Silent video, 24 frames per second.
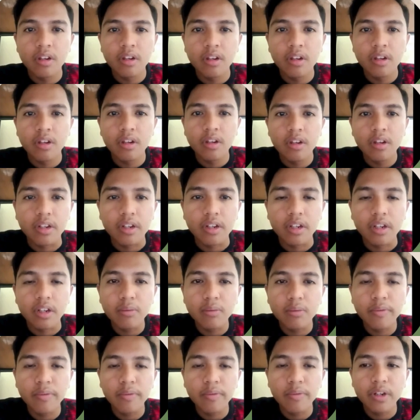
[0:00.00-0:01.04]
Okay, now
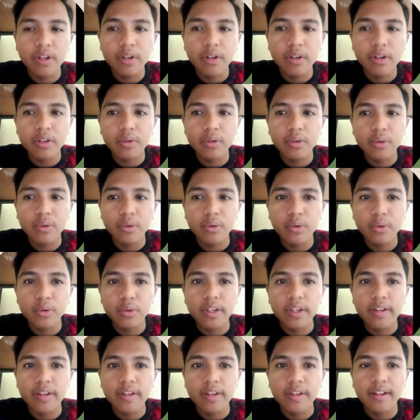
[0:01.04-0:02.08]
moving on to
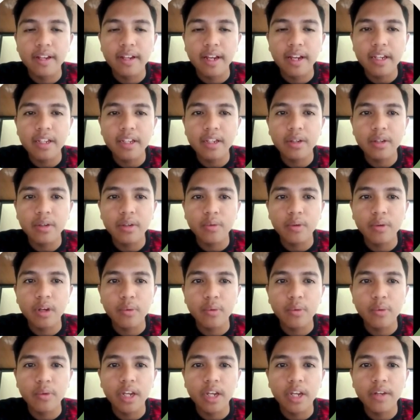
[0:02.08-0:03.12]
this slide where
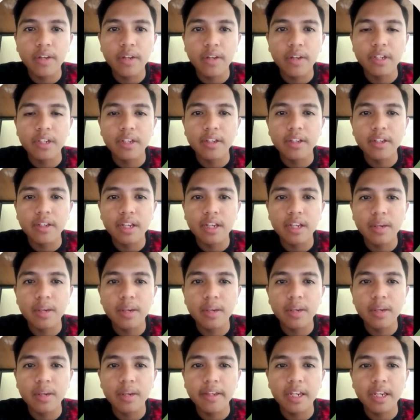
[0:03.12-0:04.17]
we have the
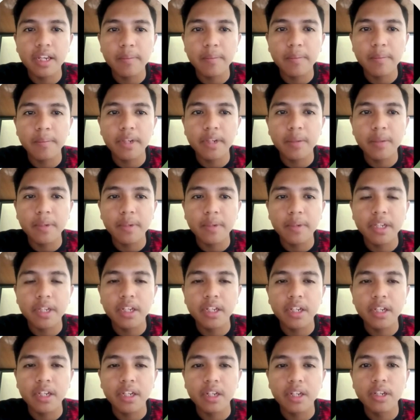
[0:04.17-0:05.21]
step-by-step
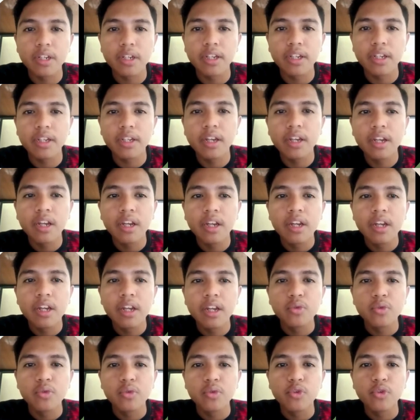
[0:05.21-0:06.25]
mathematical working
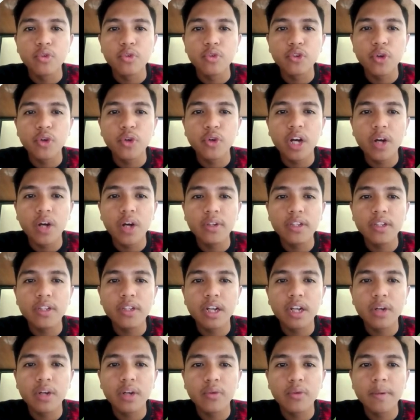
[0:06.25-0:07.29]
to show how
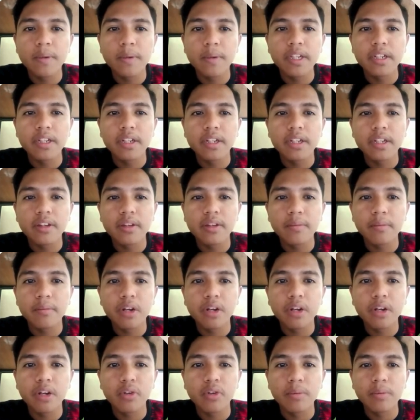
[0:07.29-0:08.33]
our boundaries
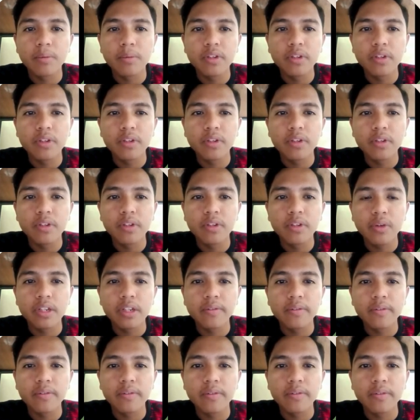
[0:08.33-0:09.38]
were
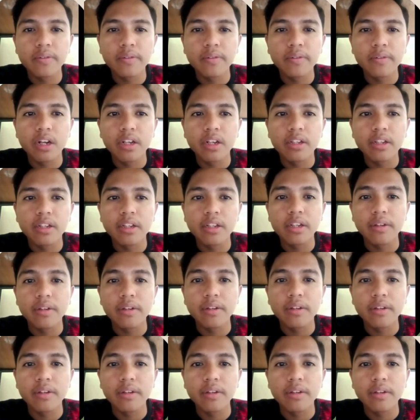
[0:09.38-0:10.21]
derived.